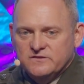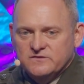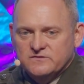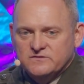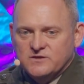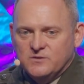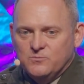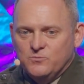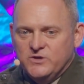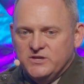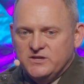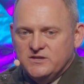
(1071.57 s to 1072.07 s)
and
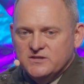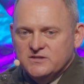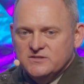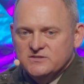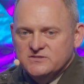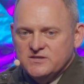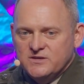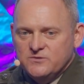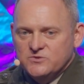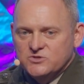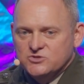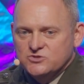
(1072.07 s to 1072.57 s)
some
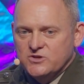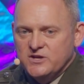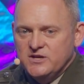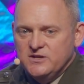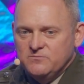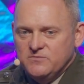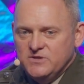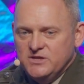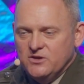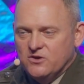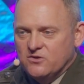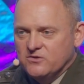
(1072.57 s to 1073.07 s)
weekends they would
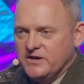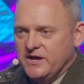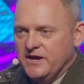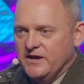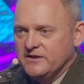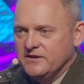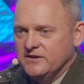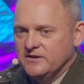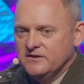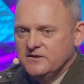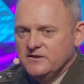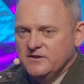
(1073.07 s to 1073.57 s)
train me on
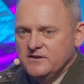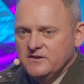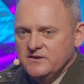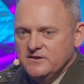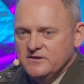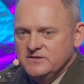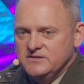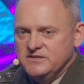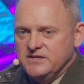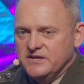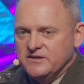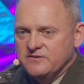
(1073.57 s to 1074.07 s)
how to
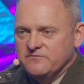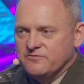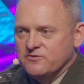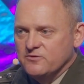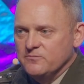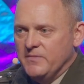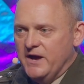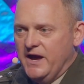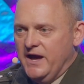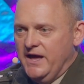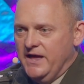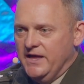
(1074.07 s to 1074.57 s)
dig for
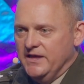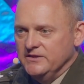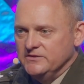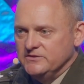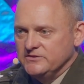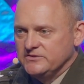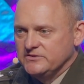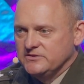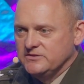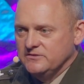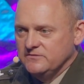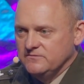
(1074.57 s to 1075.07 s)

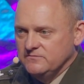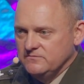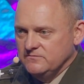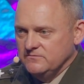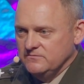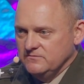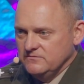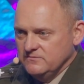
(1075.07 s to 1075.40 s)
mines